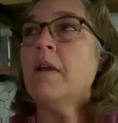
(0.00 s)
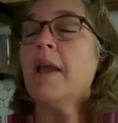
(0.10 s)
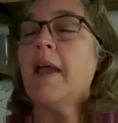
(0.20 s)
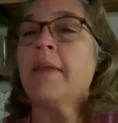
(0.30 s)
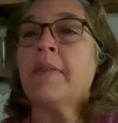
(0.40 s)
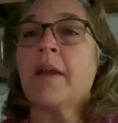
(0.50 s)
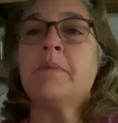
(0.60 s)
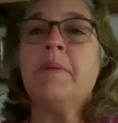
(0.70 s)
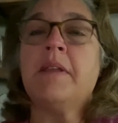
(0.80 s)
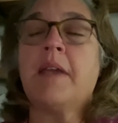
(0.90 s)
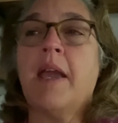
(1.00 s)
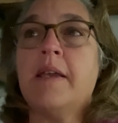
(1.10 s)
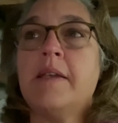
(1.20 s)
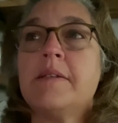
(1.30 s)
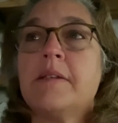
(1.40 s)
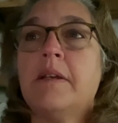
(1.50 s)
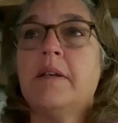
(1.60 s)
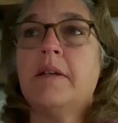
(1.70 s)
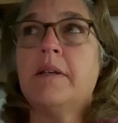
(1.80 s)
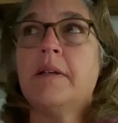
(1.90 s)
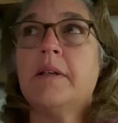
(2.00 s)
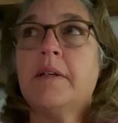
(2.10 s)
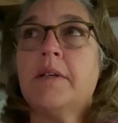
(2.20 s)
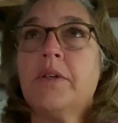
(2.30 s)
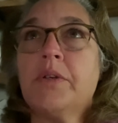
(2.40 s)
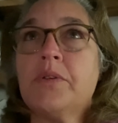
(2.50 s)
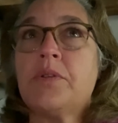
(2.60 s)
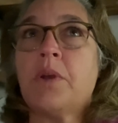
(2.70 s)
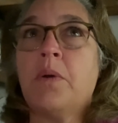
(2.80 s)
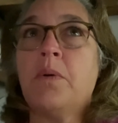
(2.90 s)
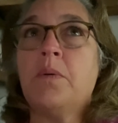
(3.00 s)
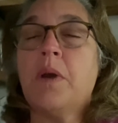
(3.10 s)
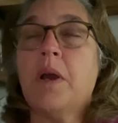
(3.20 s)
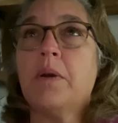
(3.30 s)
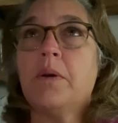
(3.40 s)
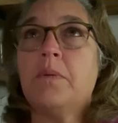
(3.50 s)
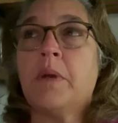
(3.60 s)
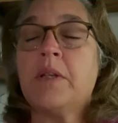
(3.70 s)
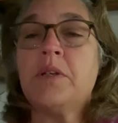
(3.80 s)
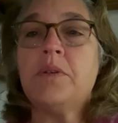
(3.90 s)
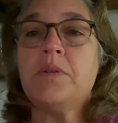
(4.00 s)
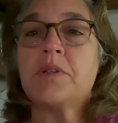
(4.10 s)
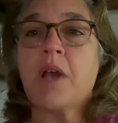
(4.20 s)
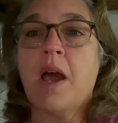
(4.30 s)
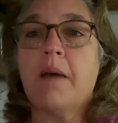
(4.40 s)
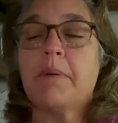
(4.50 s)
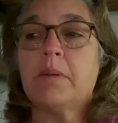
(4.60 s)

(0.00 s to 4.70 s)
And that could be the case. So when do you stop?